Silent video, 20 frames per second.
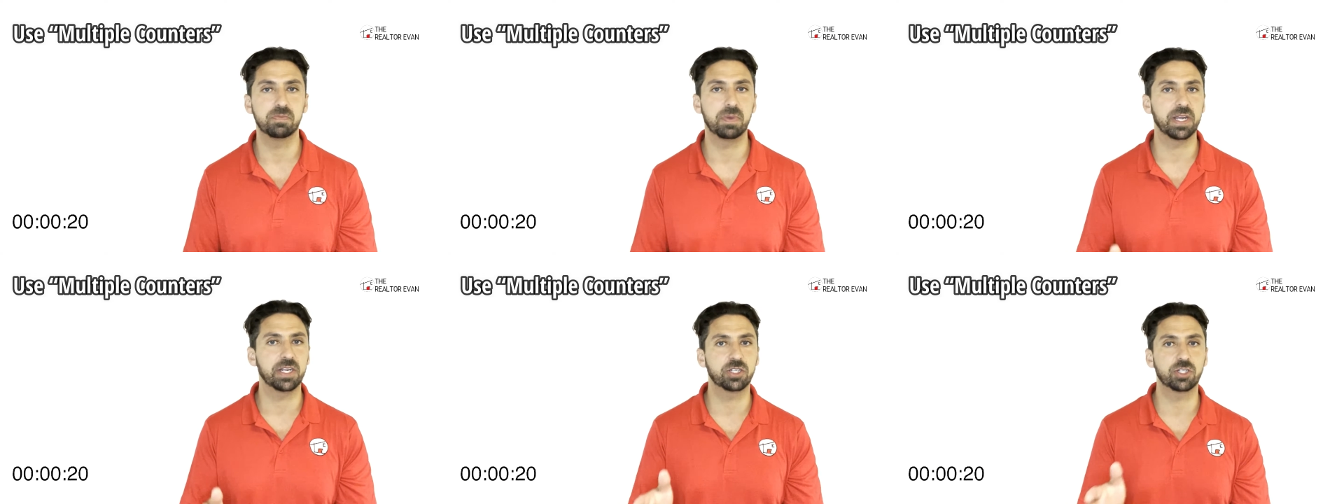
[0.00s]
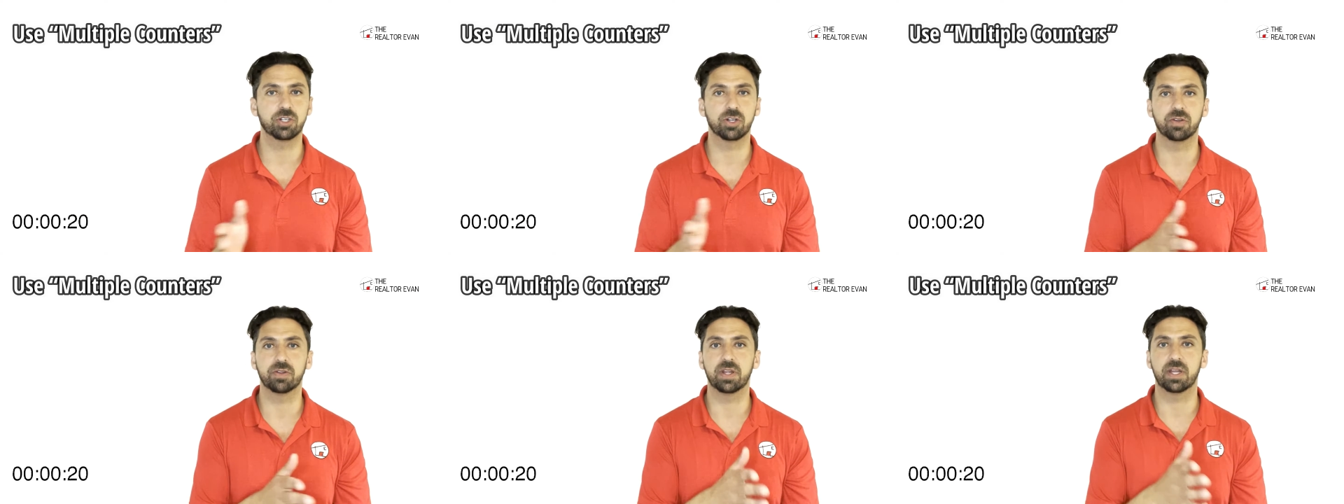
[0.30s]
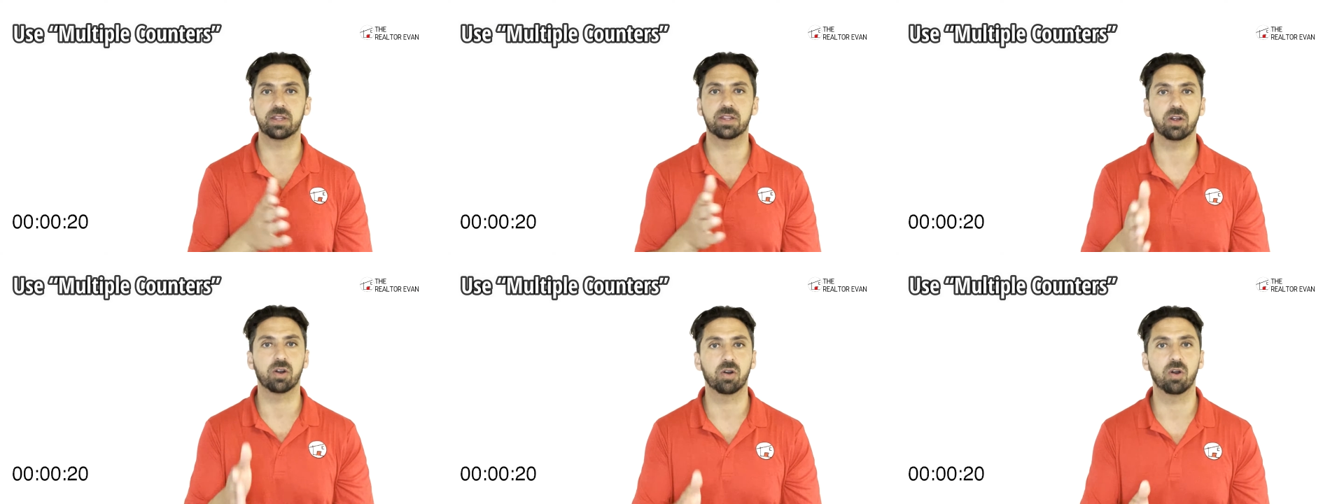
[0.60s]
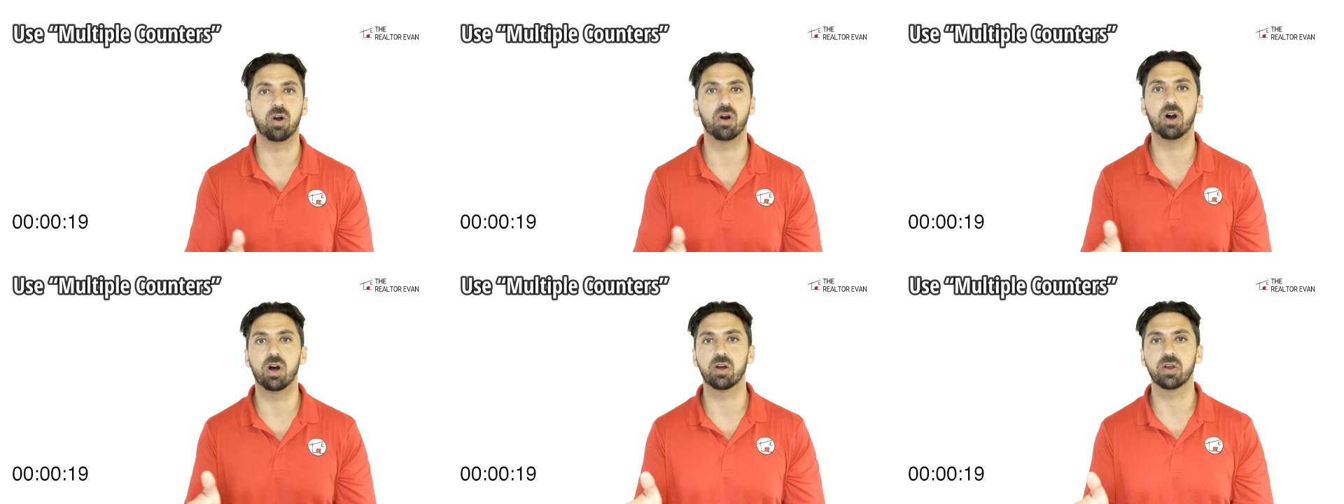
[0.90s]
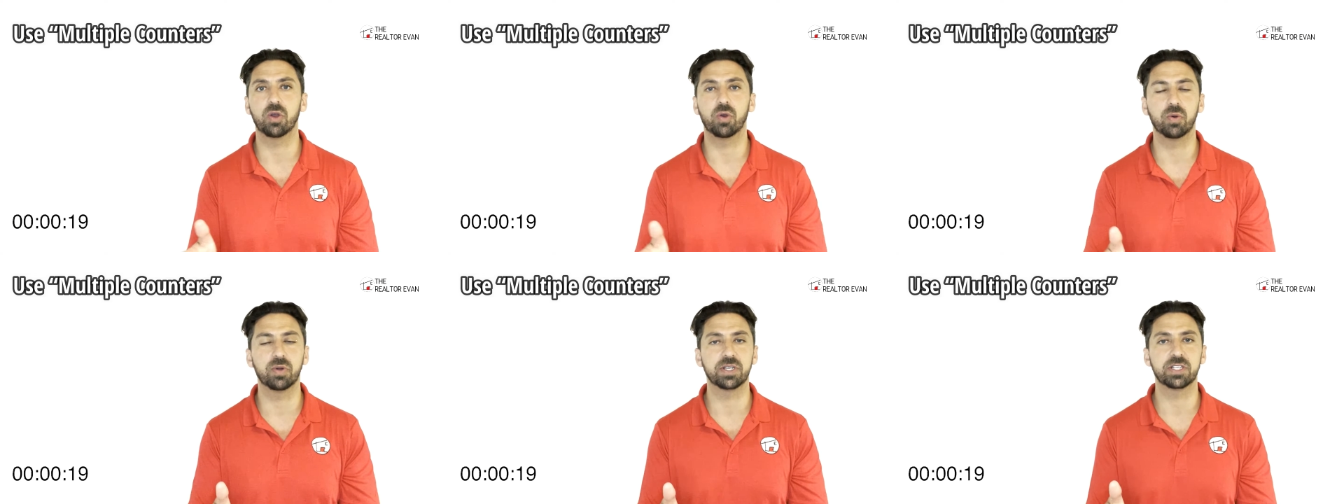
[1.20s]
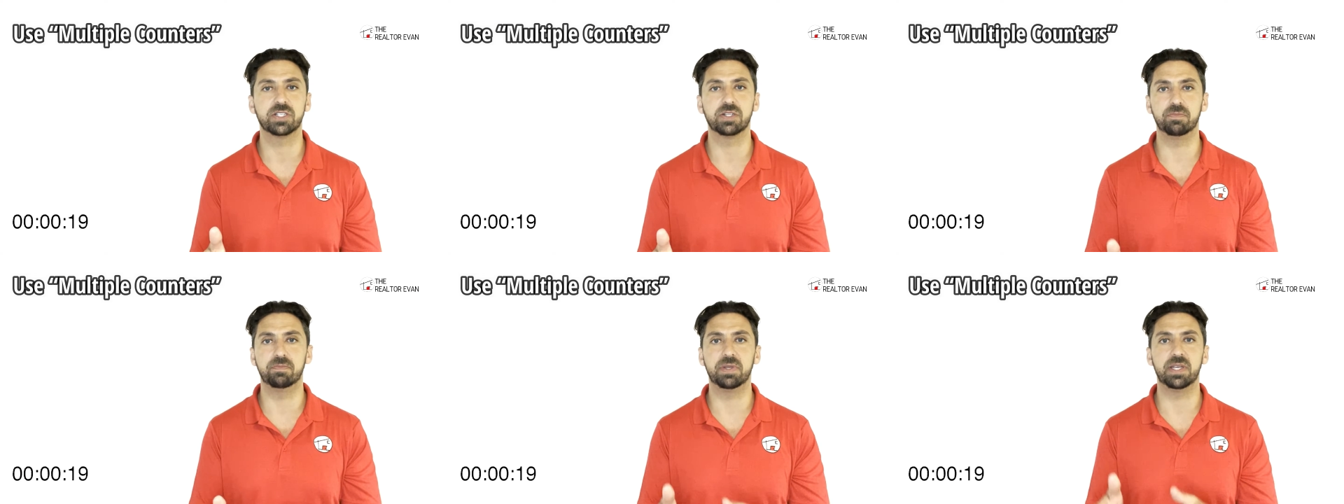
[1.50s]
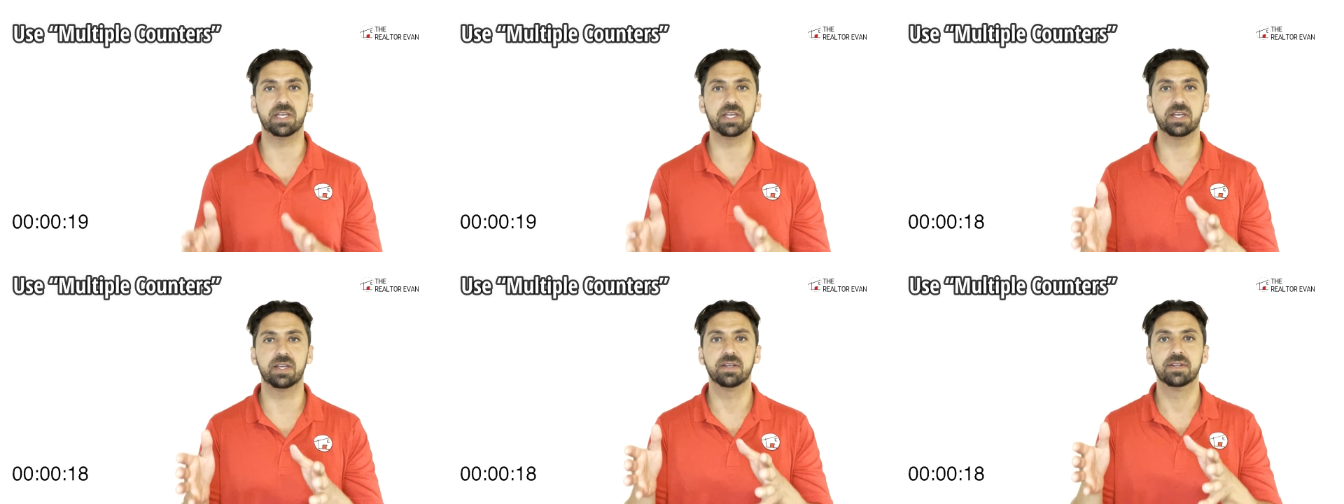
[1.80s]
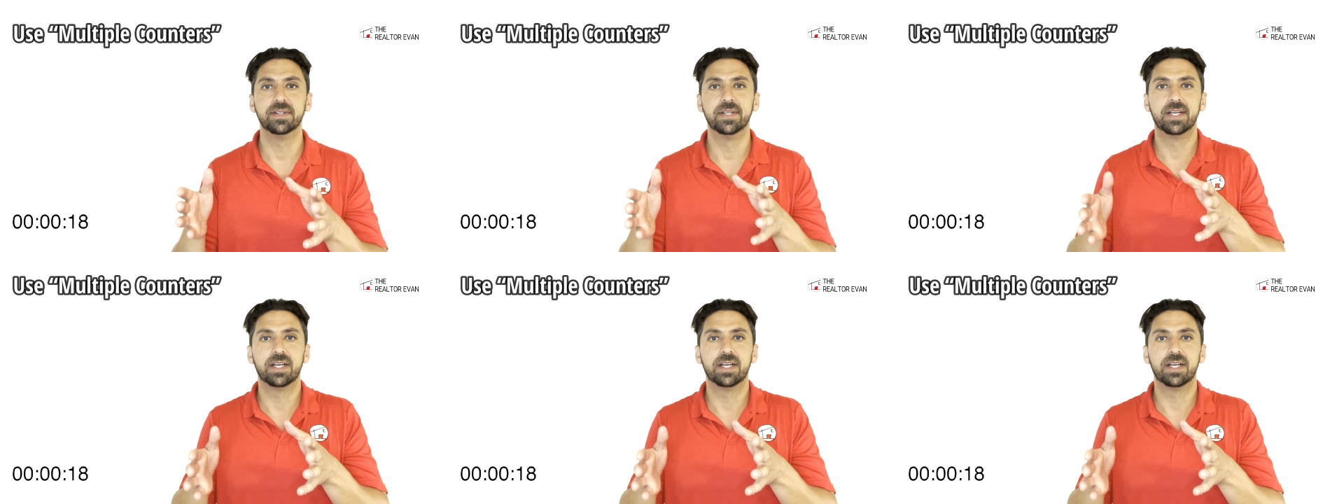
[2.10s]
make sure that they're all going to be